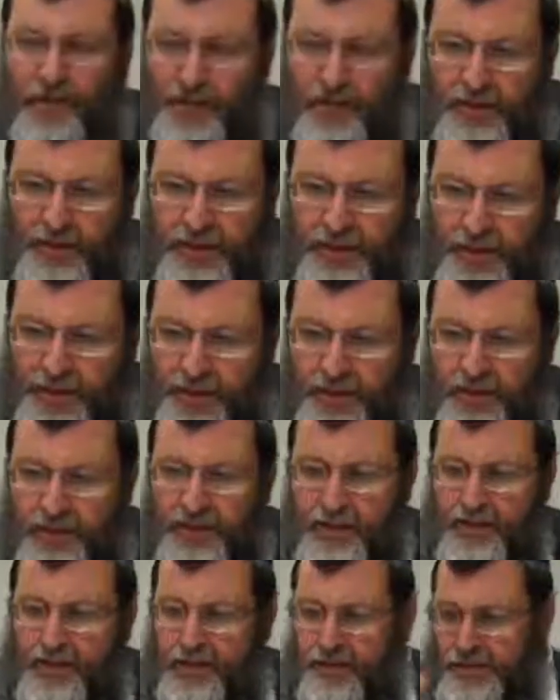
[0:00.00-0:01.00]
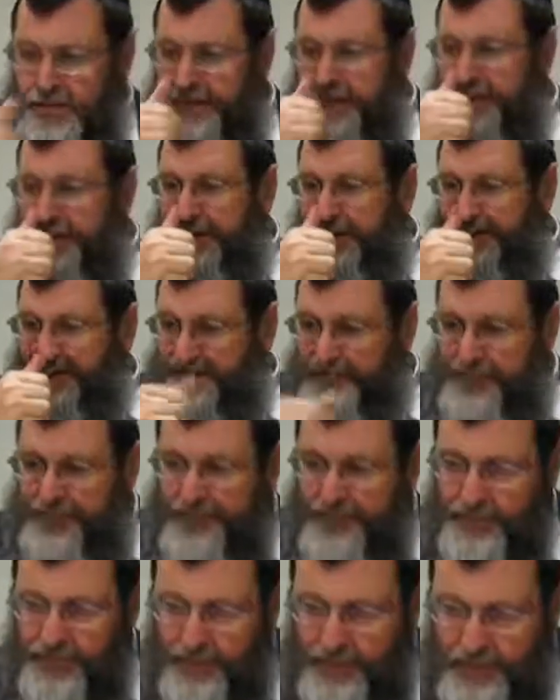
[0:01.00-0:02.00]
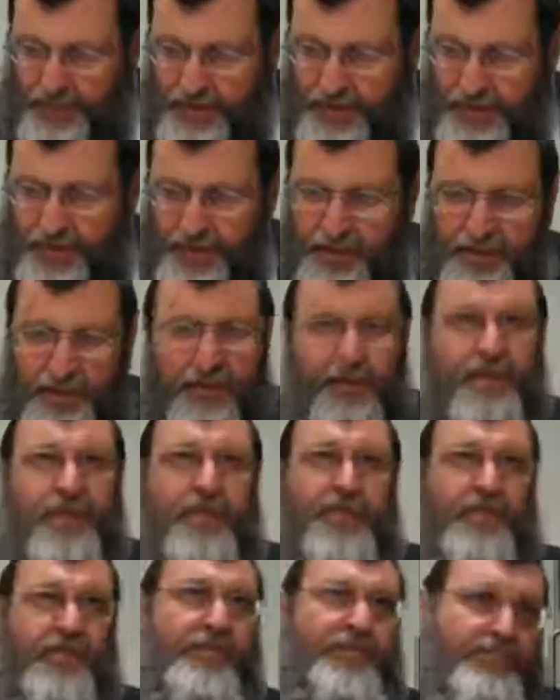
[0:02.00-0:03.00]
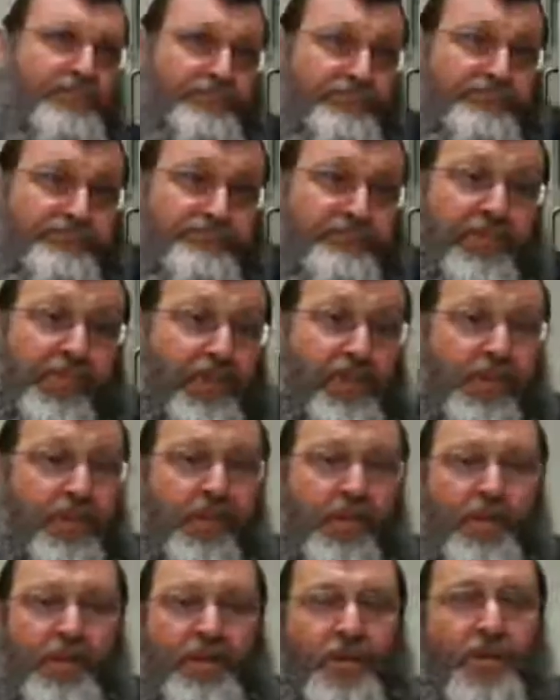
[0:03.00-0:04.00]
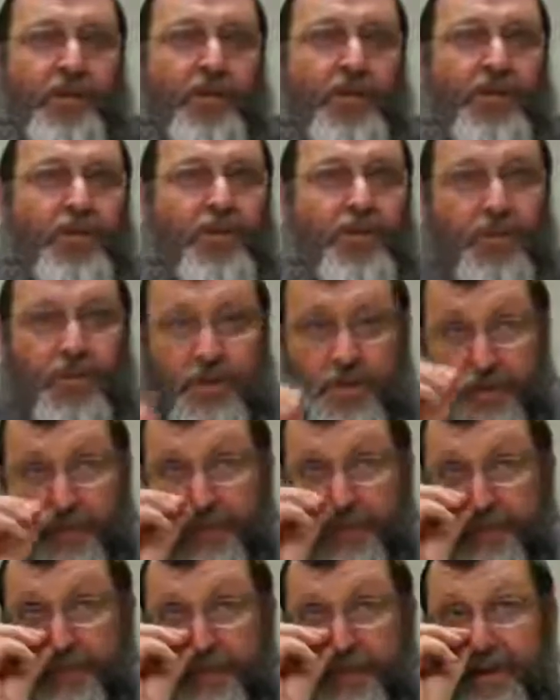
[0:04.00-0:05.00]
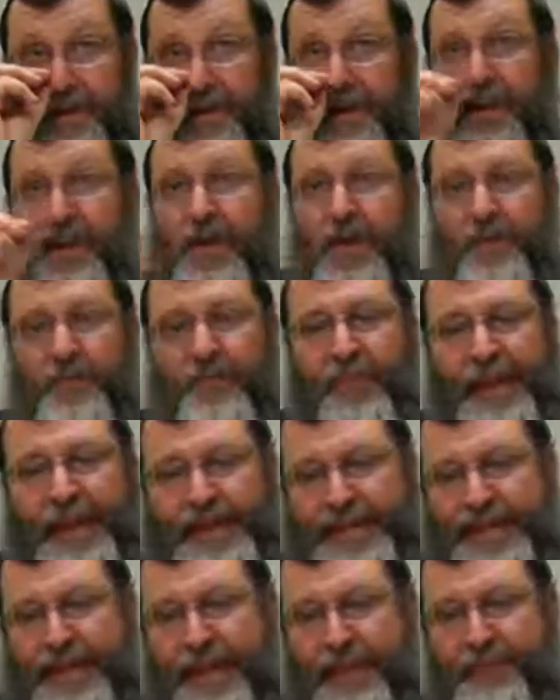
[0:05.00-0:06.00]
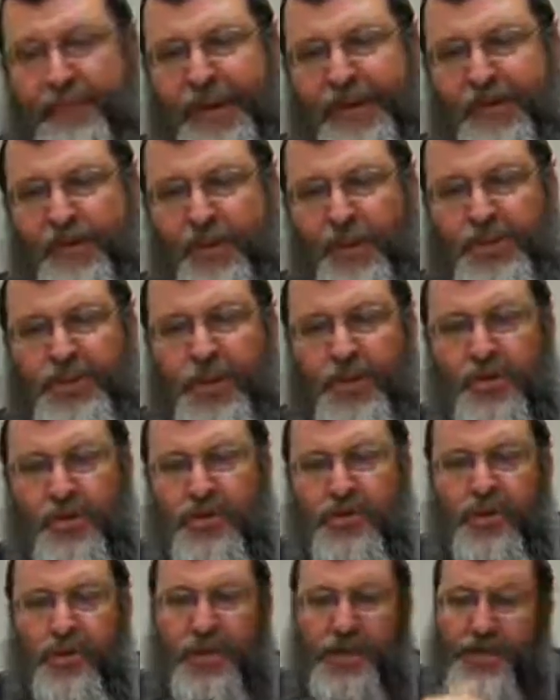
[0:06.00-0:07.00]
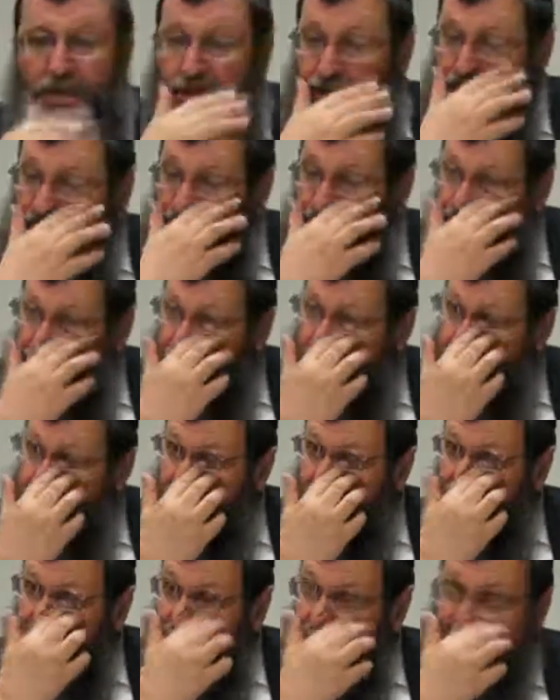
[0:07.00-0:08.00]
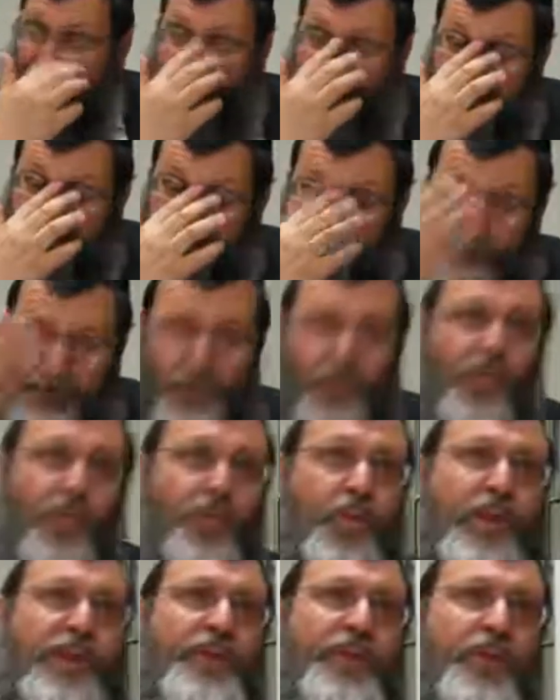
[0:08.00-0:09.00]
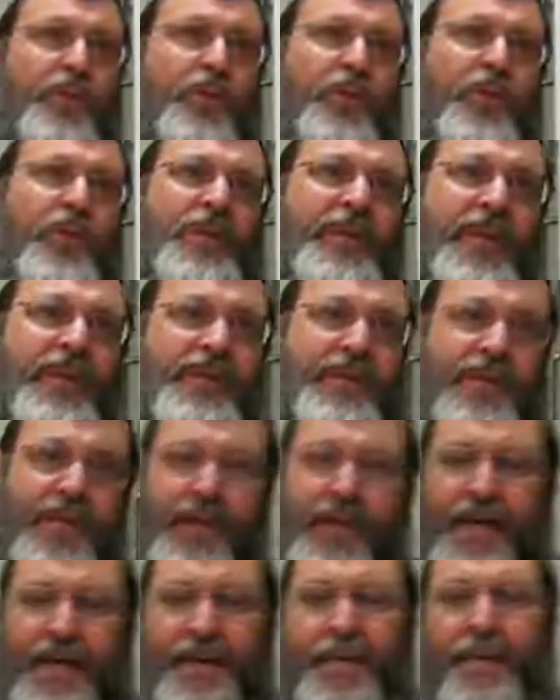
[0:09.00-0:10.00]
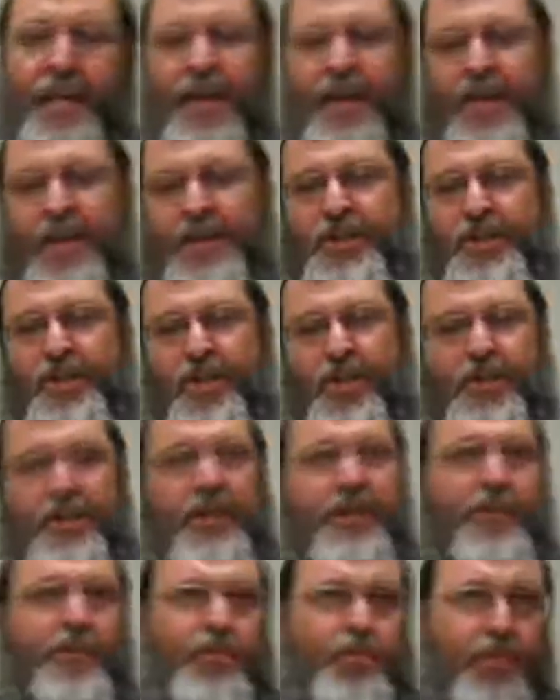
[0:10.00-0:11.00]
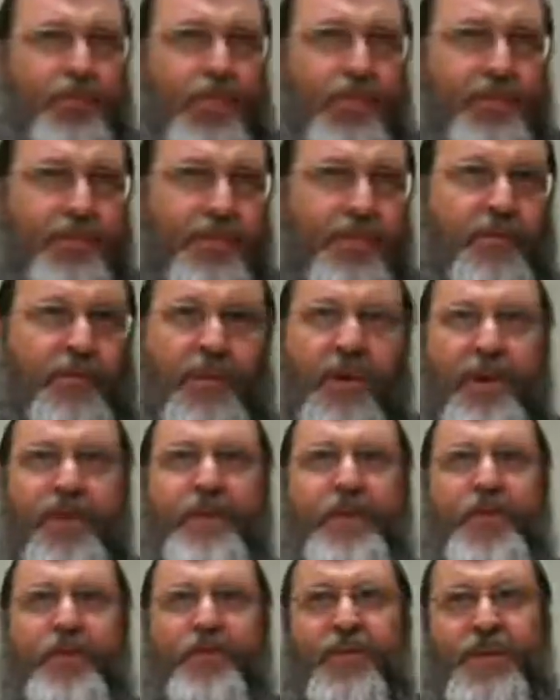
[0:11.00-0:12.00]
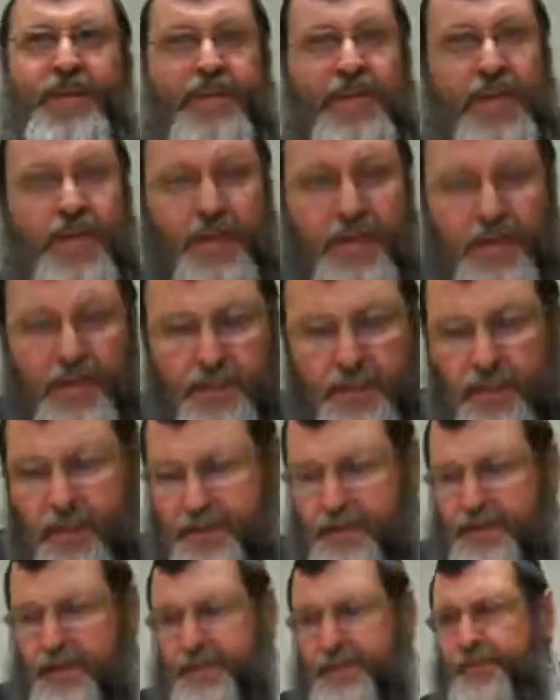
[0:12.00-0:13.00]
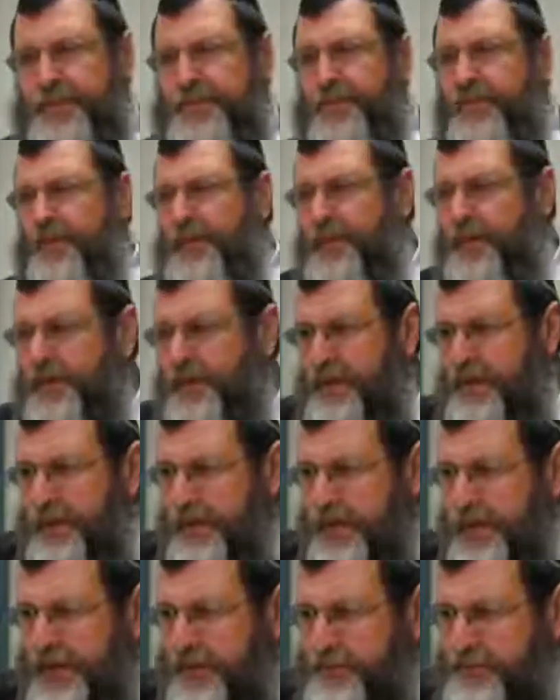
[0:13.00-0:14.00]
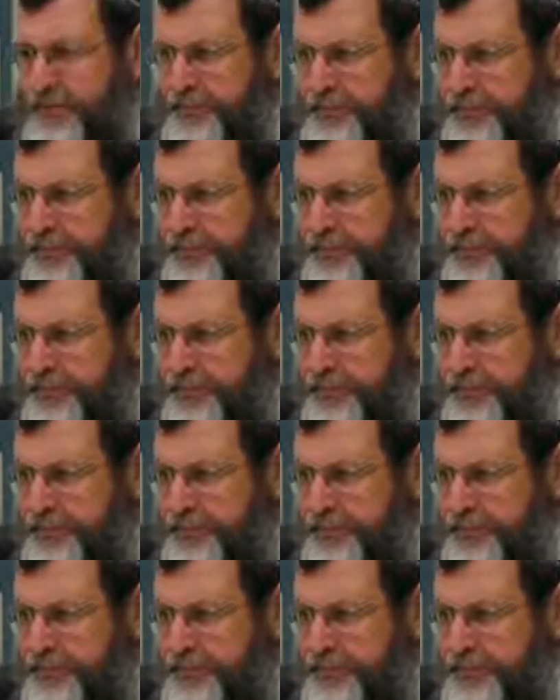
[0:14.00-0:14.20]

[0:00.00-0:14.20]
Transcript: he had his, uh, he had his, I don't know what, he, I don't know what his sources were. But, but Rabbi Moshe Aron Stern actually shows this in our subject, what we're dealing with, with Har Sinai, actually shows it in the Pasukim. Very, very fascinating insight here. Um,